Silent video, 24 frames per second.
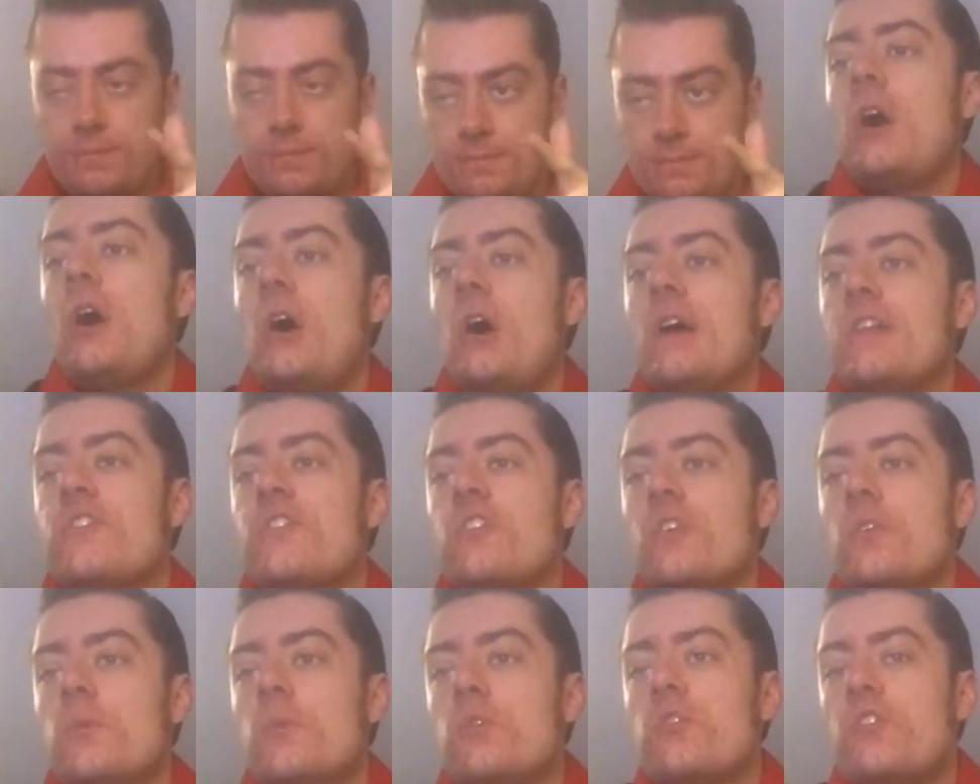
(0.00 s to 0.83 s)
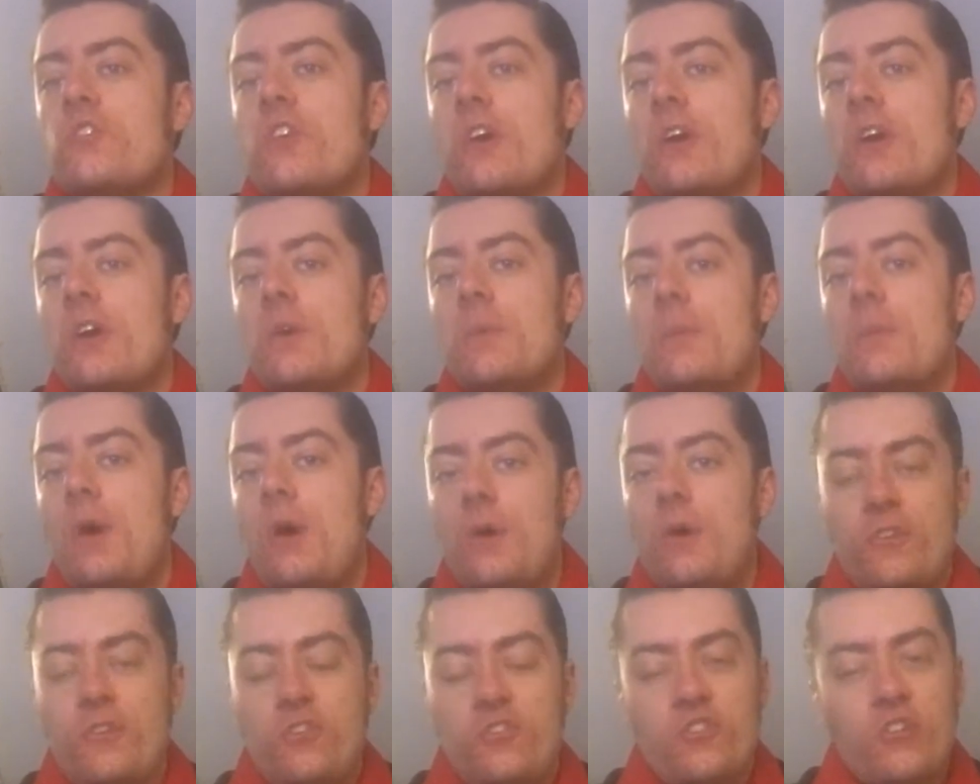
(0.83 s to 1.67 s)
My idols,
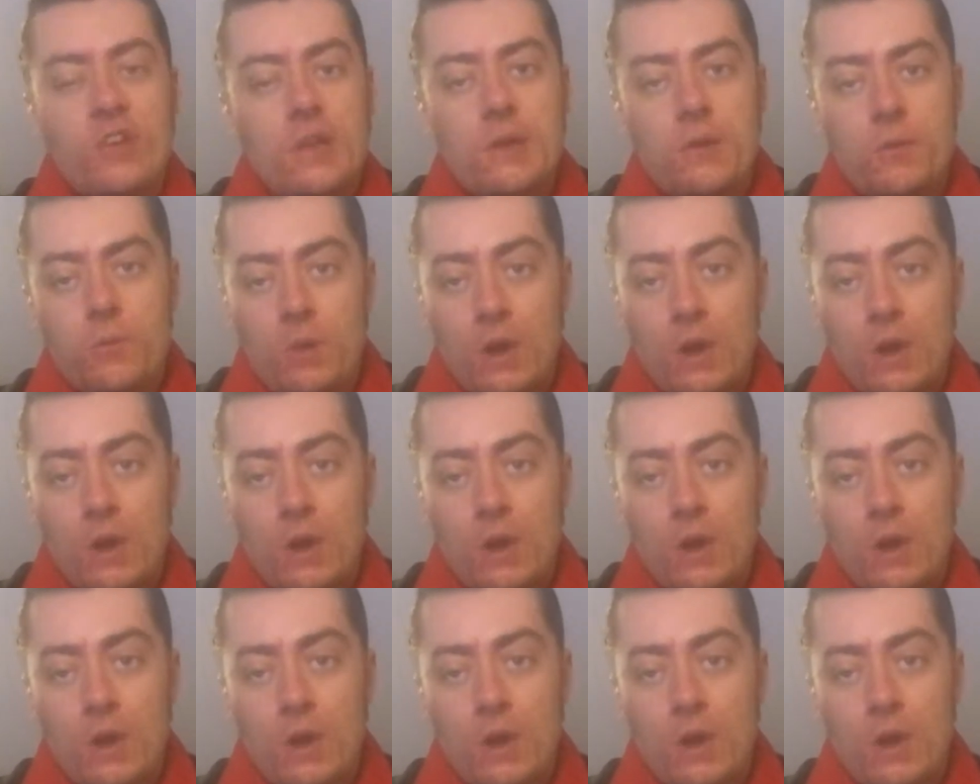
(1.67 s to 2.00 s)
obviously